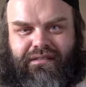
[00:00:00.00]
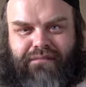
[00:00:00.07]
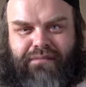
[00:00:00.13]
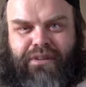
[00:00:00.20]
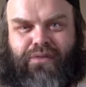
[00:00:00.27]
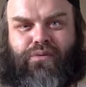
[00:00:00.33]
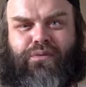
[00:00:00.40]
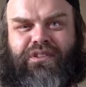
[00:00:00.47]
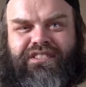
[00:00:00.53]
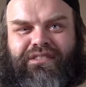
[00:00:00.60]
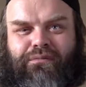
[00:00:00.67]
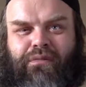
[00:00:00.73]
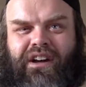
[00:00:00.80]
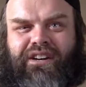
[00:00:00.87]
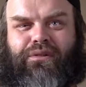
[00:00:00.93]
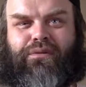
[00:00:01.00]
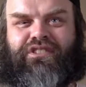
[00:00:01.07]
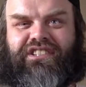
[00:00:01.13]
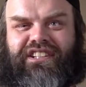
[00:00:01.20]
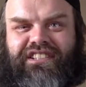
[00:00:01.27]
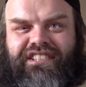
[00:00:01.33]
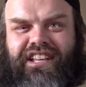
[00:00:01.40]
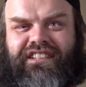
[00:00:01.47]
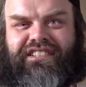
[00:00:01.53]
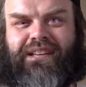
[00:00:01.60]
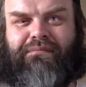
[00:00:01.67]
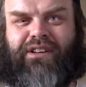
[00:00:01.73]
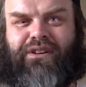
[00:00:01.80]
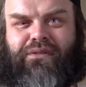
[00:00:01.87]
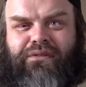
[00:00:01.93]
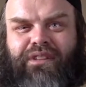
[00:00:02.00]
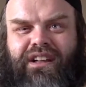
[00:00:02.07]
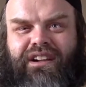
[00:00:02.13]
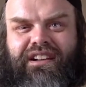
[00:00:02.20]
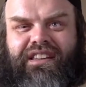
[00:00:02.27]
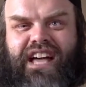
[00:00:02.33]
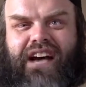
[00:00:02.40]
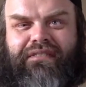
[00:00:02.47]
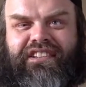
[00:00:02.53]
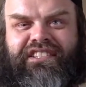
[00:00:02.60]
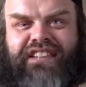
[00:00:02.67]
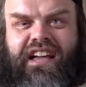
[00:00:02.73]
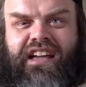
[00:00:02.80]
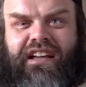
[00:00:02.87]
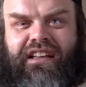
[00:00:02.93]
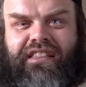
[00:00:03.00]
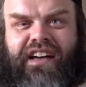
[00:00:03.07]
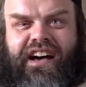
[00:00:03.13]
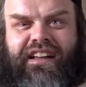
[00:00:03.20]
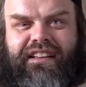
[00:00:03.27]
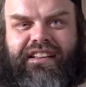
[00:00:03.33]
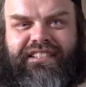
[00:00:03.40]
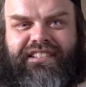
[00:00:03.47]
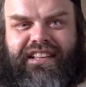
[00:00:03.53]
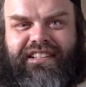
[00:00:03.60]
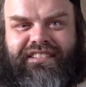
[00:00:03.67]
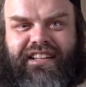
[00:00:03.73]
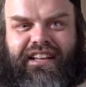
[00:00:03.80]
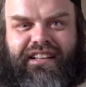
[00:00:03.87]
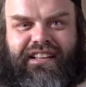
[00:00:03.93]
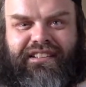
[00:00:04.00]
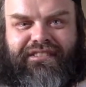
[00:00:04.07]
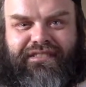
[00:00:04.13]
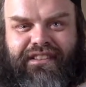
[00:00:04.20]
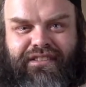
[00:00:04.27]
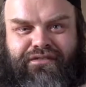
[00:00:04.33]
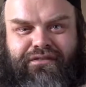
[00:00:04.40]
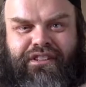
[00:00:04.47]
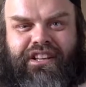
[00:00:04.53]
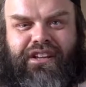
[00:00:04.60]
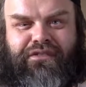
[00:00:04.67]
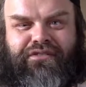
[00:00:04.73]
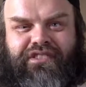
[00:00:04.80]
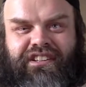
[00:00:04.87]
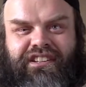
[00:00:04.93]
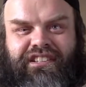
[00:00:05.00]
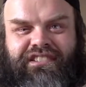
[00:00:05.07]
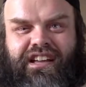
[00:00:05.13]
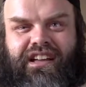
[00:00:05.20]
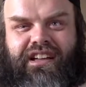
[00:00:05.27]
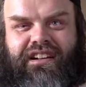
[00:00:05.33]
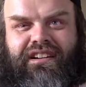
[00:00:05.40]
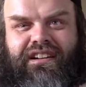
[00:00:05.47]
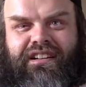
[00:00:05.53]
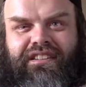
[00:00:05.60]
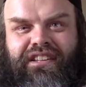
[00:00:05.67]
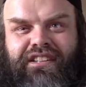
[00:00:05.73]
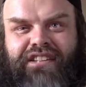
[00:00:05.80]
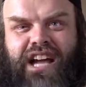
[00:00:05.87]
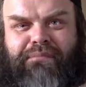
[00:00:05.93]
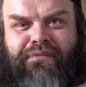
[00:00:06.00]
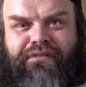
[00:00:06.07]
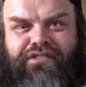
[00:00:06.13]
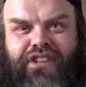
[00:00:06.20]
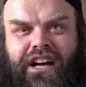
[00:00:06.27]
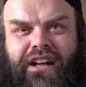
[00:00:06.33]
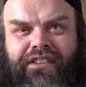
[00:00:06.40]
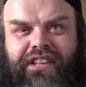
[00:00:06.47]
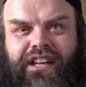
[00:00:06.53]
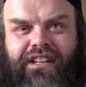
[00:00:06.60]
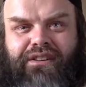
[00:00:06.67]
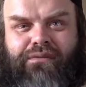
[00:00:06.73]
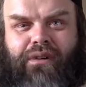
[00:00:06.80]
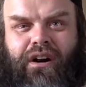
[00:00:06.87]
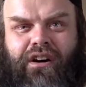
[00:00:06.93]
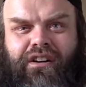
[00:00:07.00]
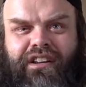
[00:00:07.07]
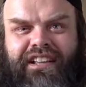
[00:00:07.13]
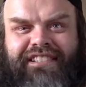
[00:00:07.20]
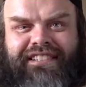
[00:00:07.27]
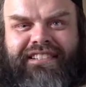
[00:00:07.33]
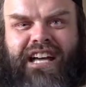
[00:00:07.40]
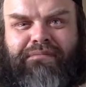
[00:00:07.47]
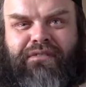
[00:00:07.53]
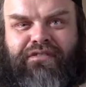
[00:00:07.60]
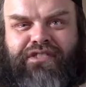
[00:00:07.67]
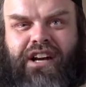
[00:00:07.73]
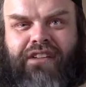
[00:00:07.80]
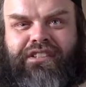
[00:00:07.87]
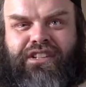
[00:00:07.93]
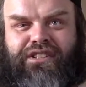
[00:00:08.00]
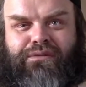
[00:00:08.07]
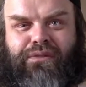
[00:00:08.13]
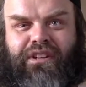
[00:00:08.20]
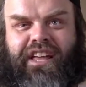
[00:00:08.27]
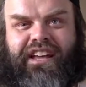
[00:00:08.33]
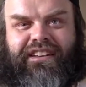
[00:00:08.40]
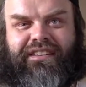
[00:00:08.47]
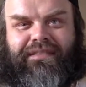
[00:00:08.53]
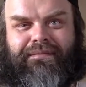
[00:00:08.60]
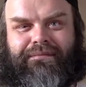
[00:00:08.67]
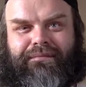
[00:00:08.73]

But who is the one who's going to teach them? You know, they have a saying that is like, it's really interesting. They say, the type of child that you are is the type of child that you will get.